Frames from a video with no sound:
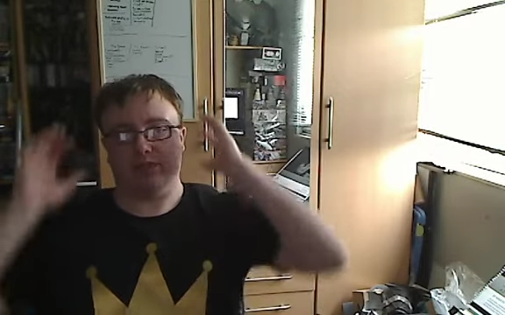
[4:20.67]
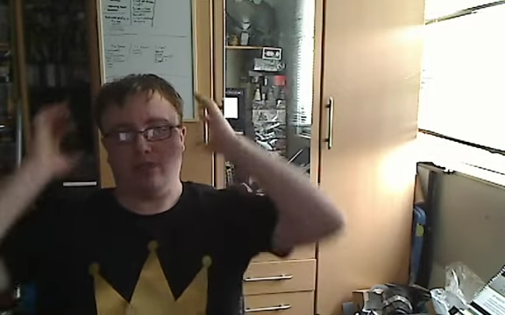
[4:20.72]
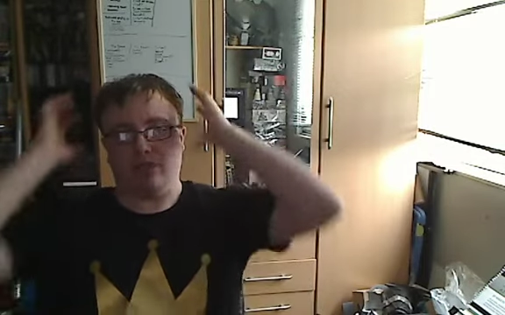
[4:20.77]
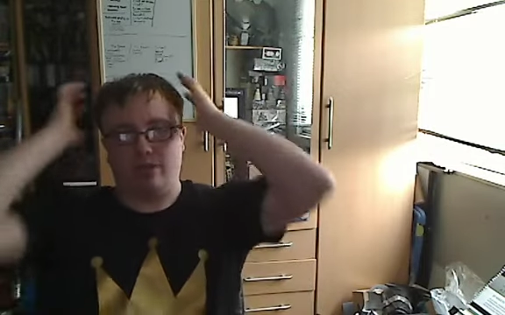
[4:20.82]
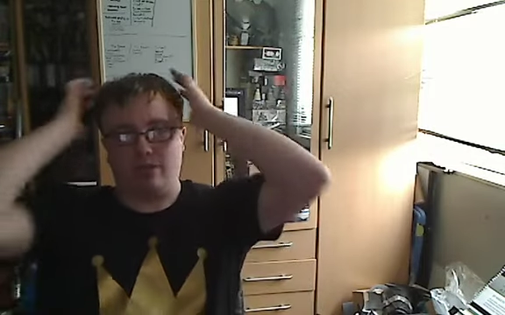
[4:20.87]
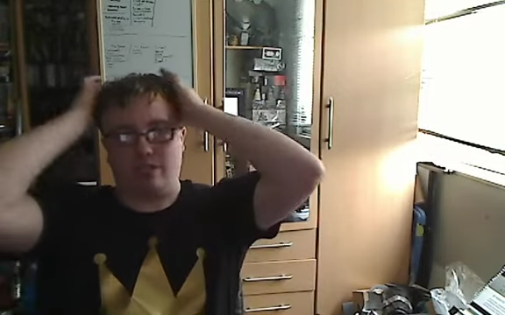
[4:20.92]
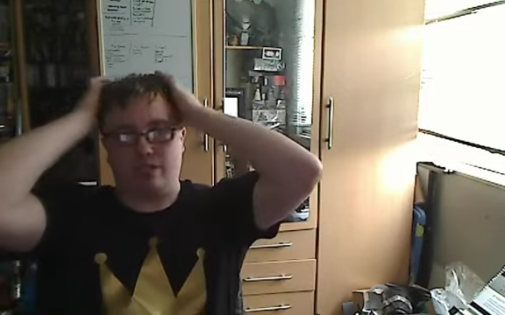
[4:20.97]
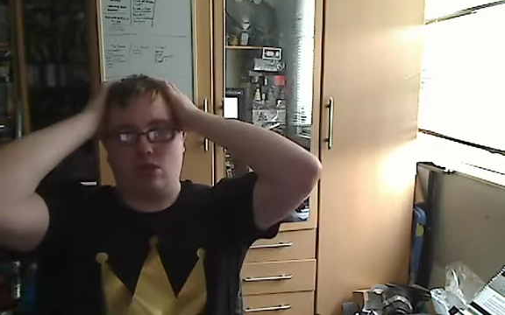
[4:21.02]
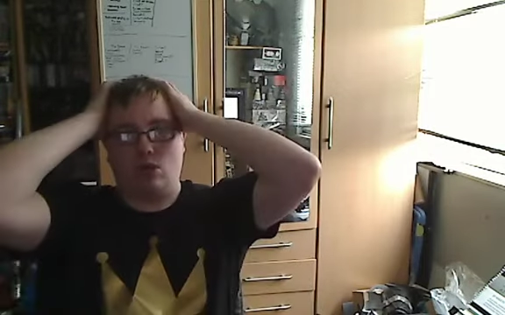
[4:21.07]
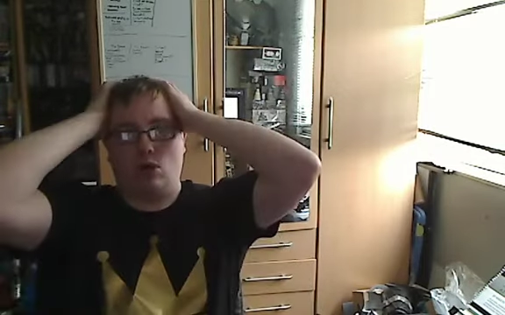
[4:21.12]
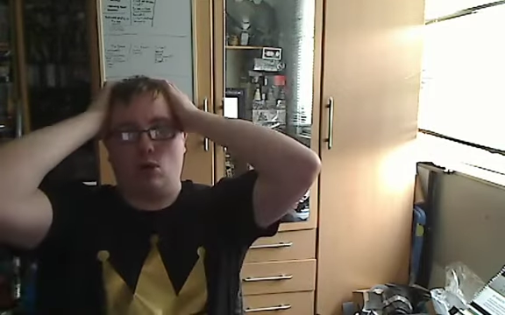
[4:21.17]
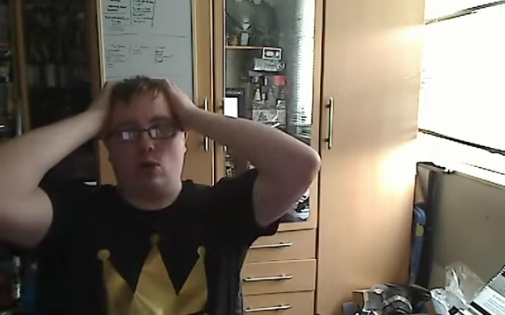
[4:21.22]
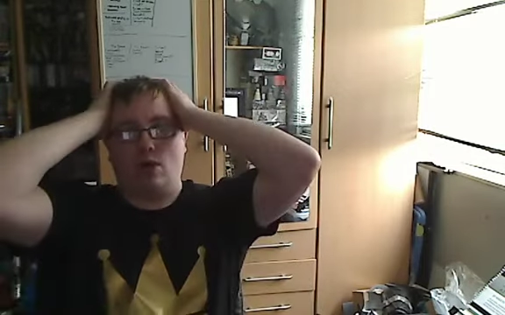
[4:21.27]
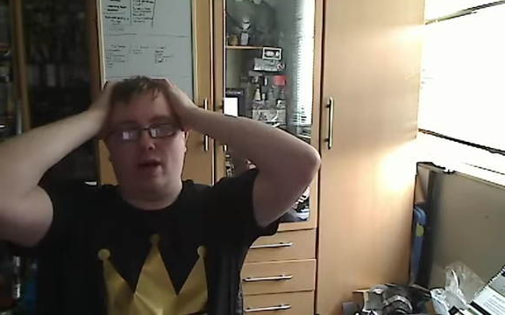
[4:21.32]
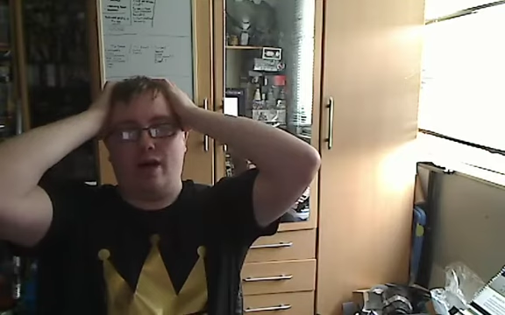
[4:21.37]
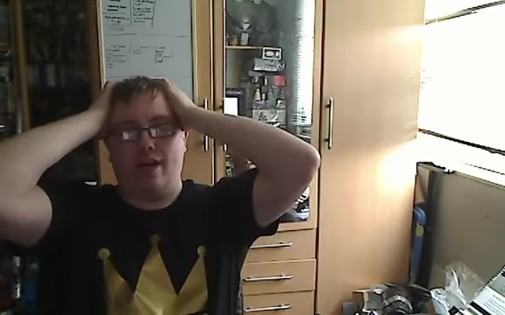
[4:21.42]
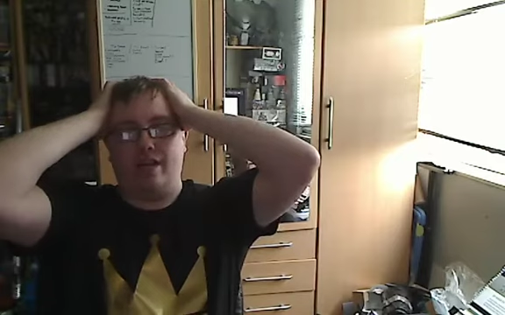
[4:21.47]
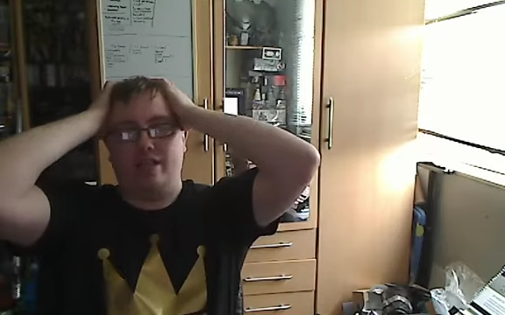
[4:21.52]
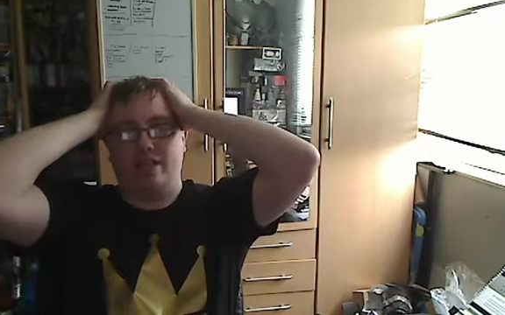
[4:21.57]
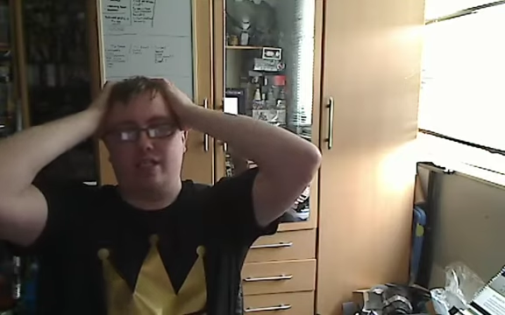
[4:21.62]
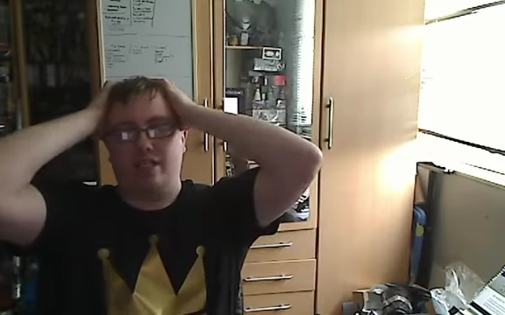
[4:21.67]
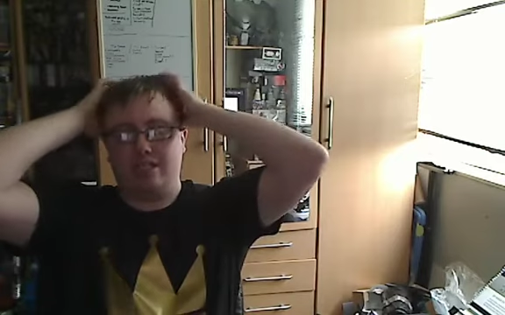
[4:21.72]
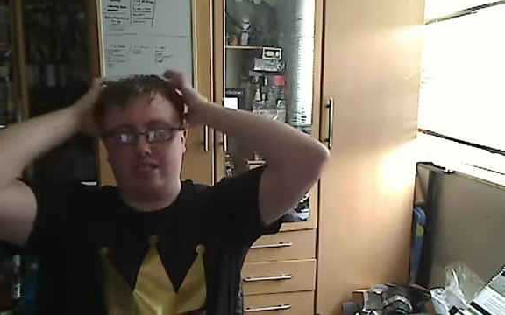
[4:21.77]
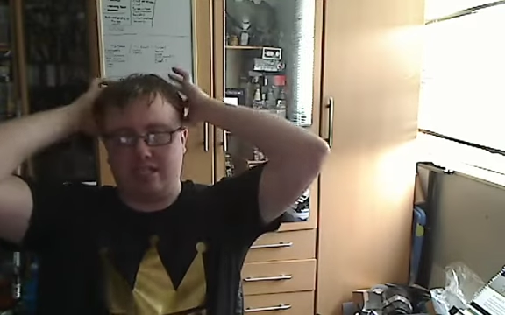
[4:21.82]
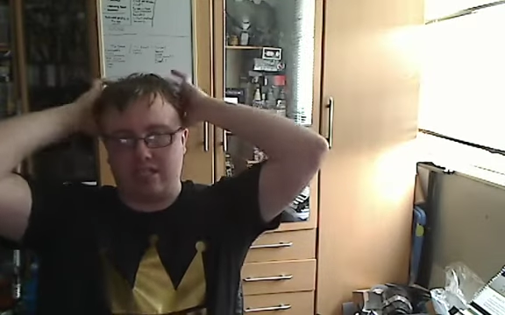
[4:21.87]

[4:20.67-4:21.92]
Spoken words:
Like his whole head is